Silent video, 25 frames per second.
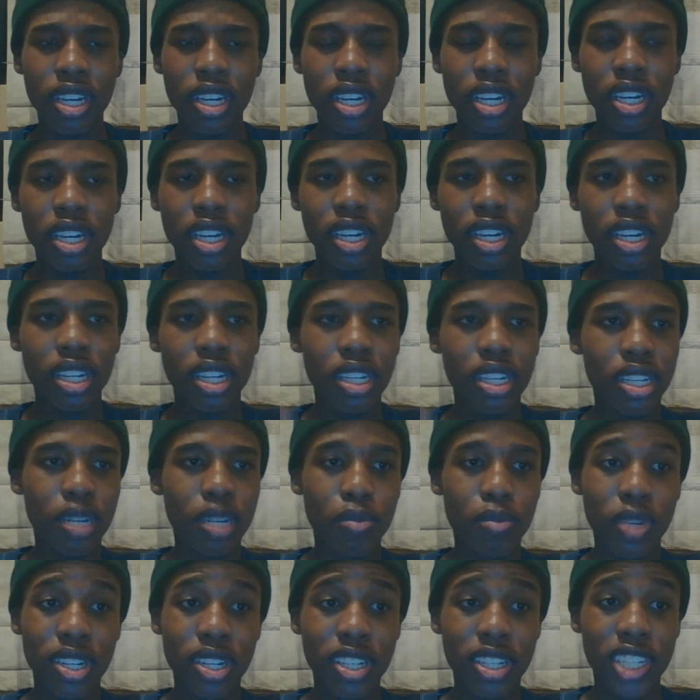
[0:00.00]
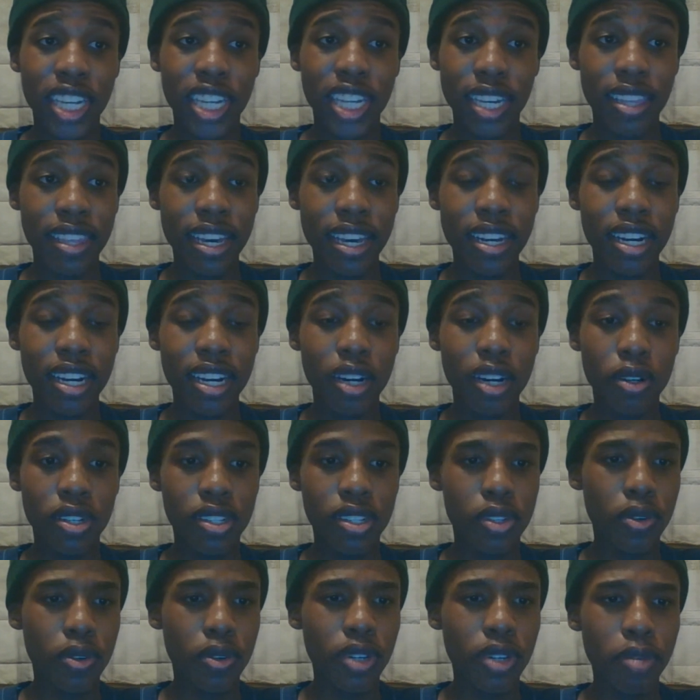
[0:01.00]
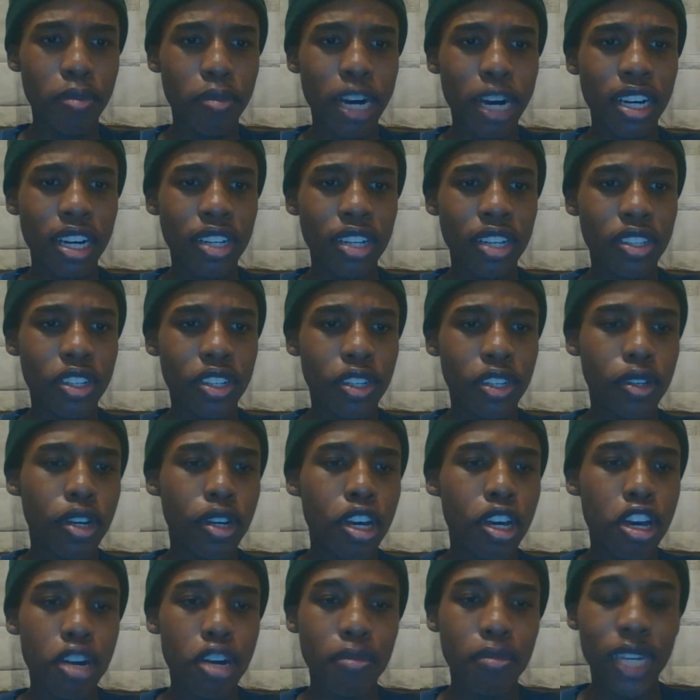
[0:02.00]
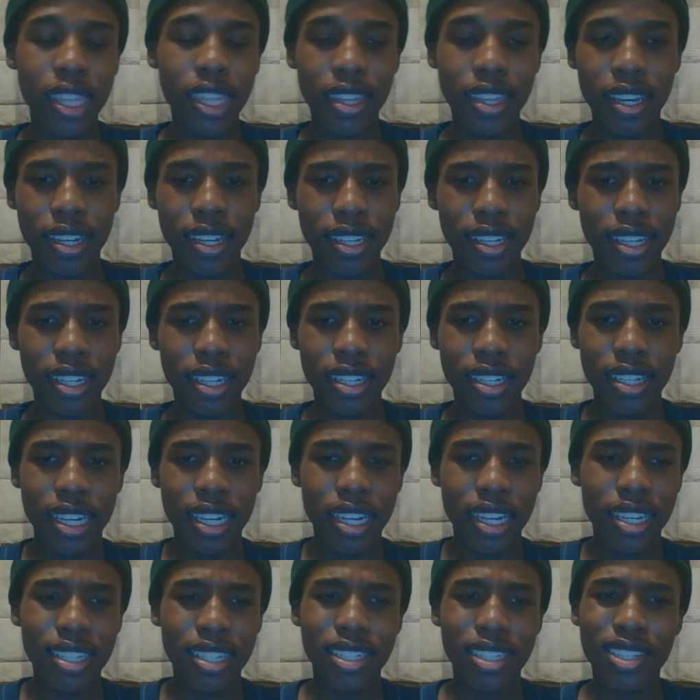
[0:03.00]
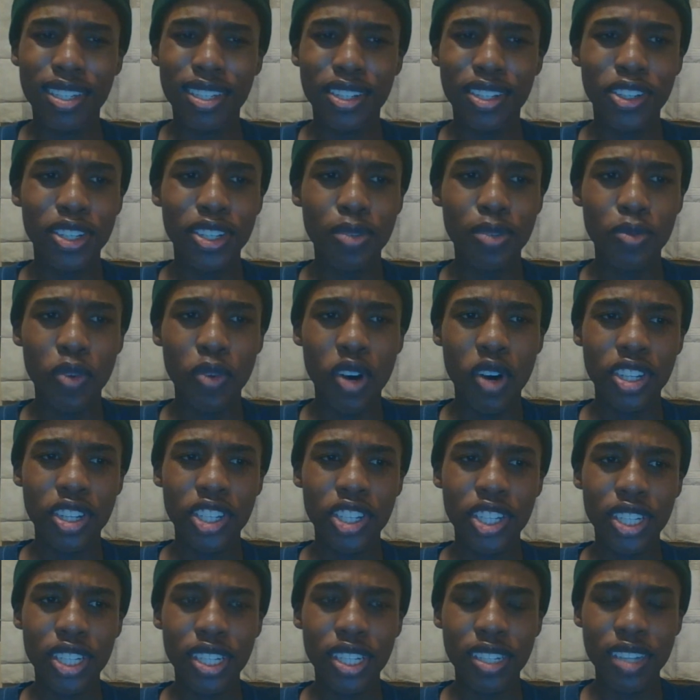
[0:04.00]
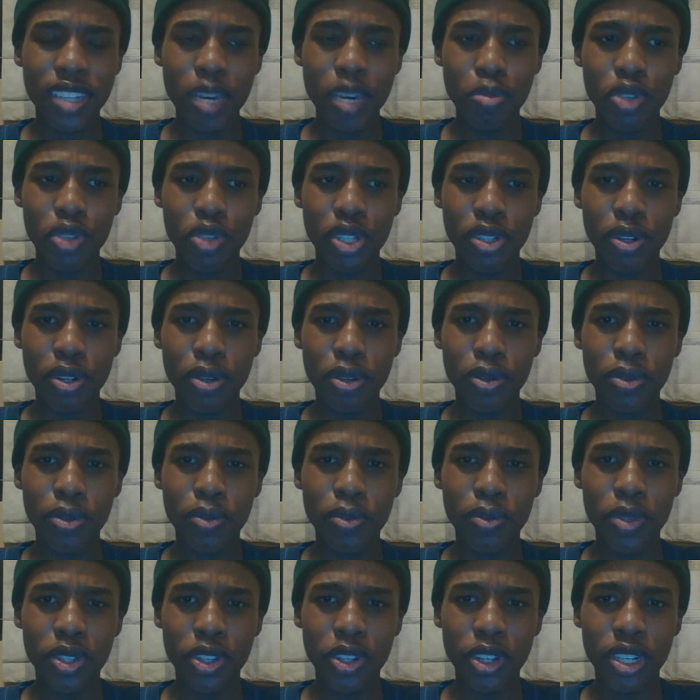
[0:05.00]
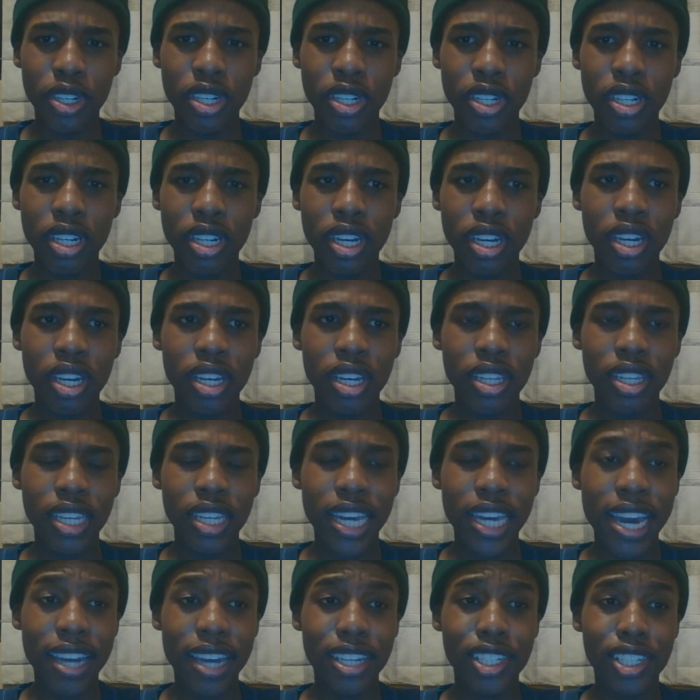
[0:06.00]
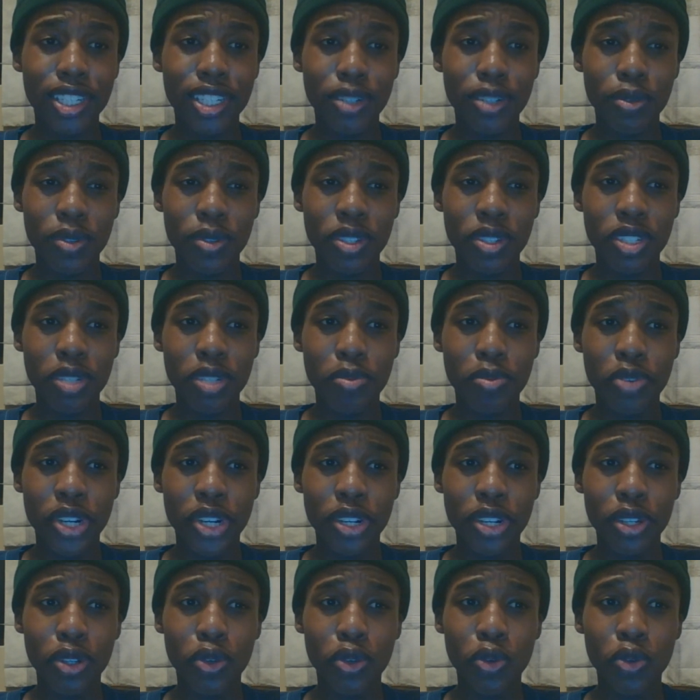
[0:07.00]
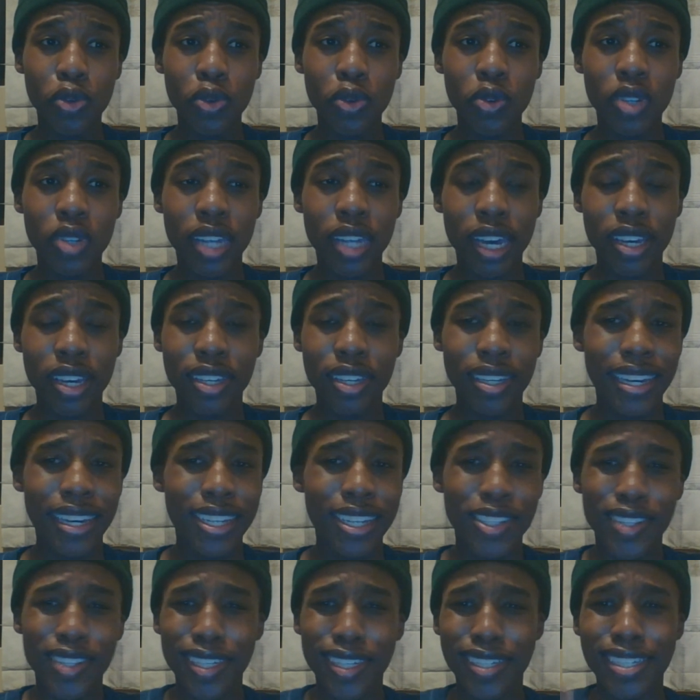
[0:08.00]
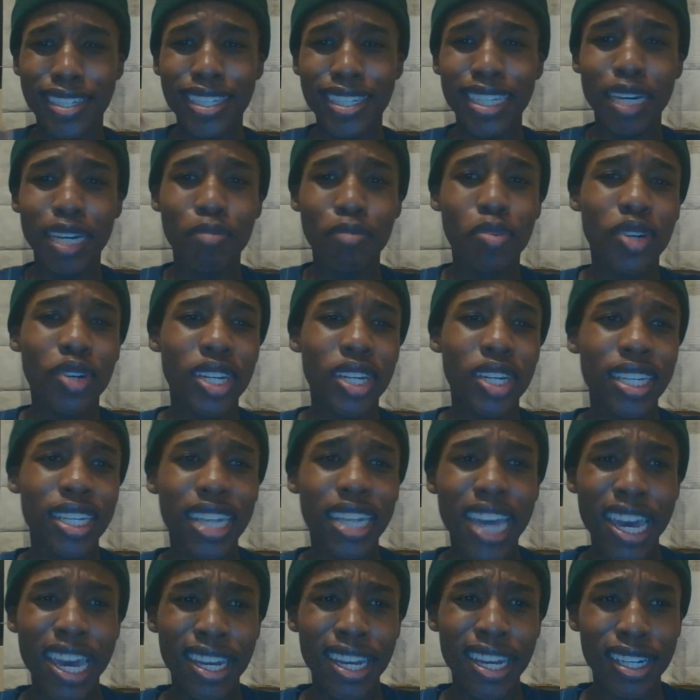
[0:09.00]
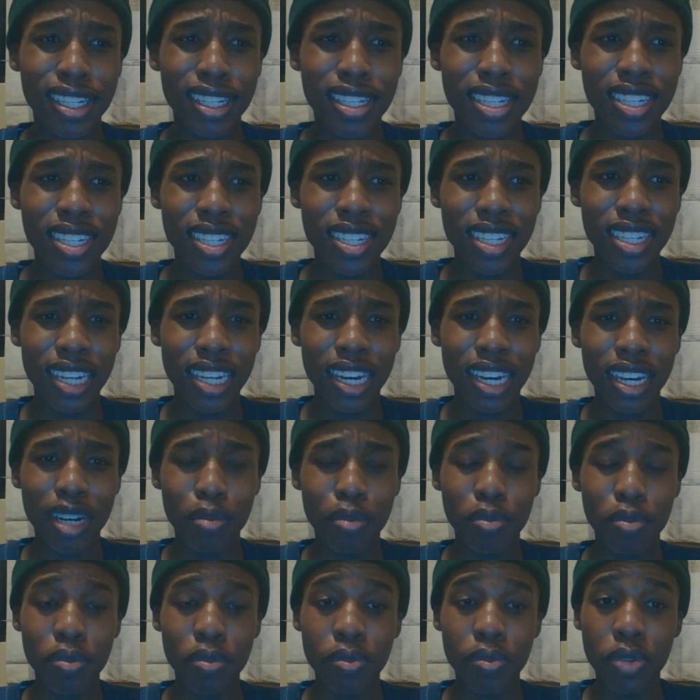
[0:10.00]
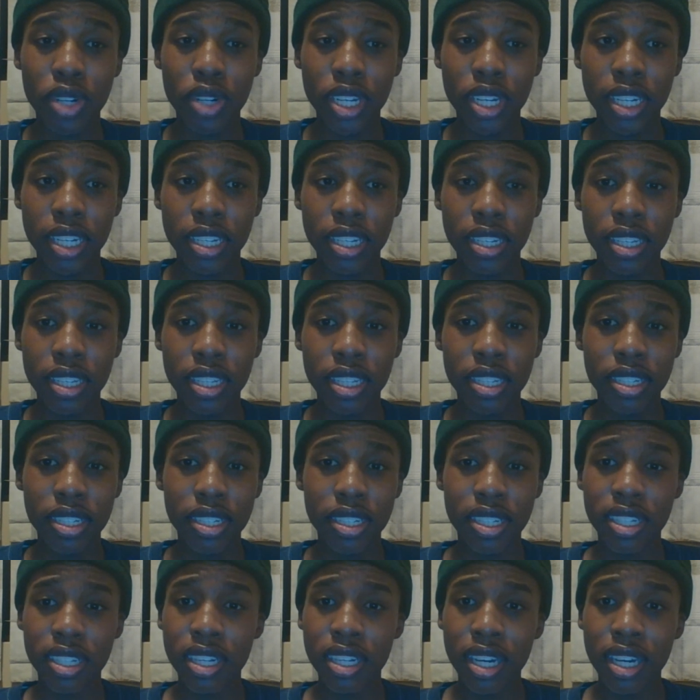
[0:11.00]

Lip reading: and I'm gonna check that out. It's only manga though. But then yeah, like it's a good watch. This episode was good. The action was pretty cool. Like as you can see, I'm putting in edits, like I'm putting in the